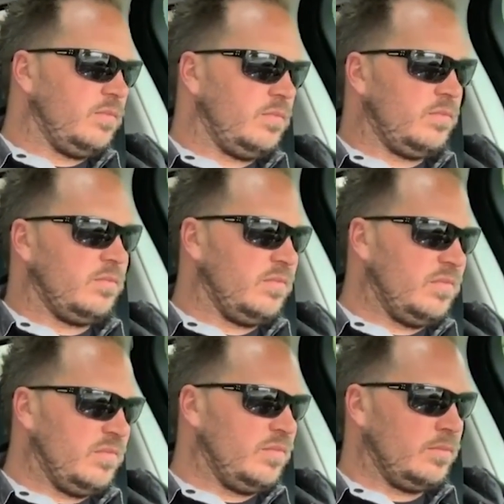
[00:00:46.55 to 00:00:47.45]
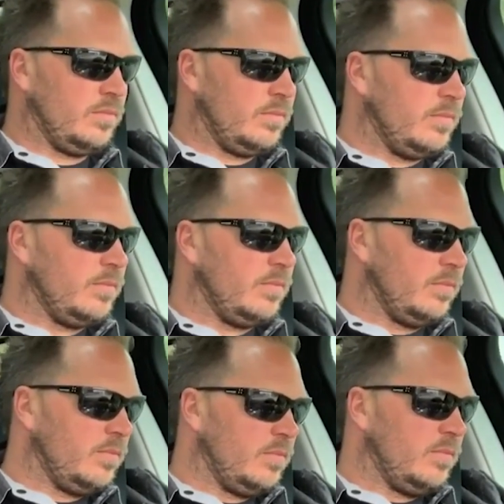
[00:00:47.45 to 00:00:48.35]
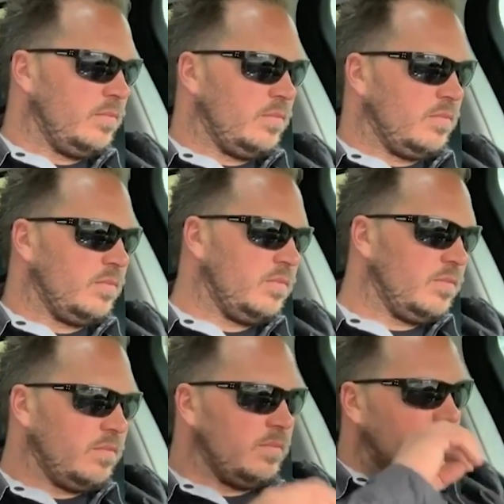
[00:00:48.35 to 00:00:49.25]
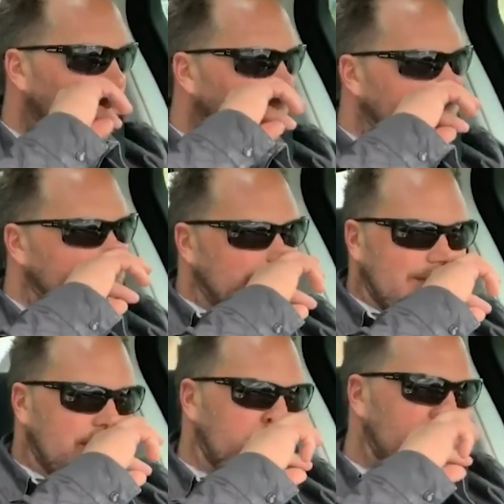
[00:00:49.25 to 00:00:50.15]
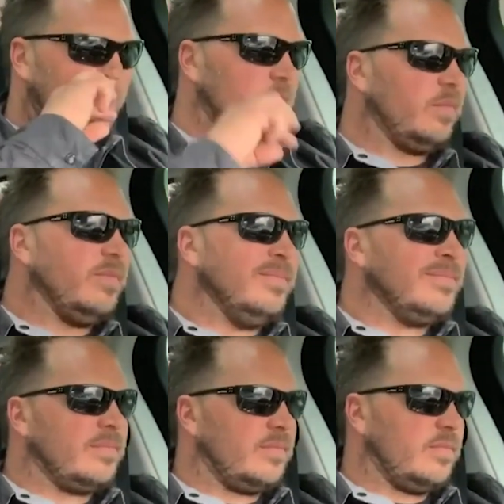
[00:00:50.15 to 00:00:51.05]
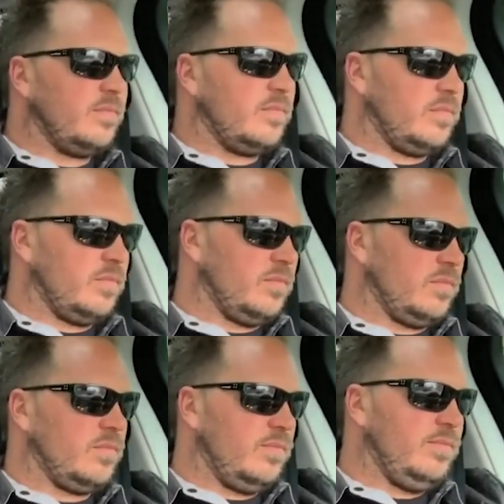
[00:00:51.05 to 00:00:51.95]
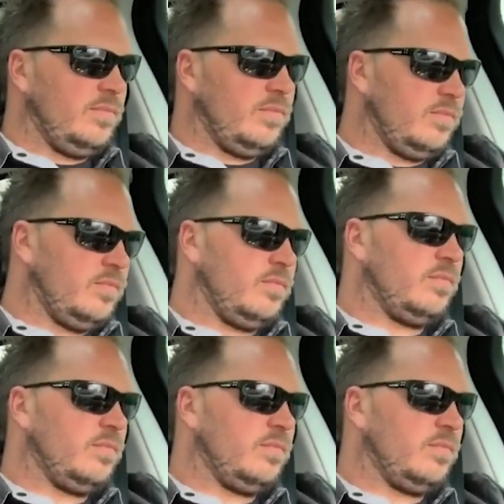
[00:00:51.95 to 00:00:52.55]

This person isn't speaking.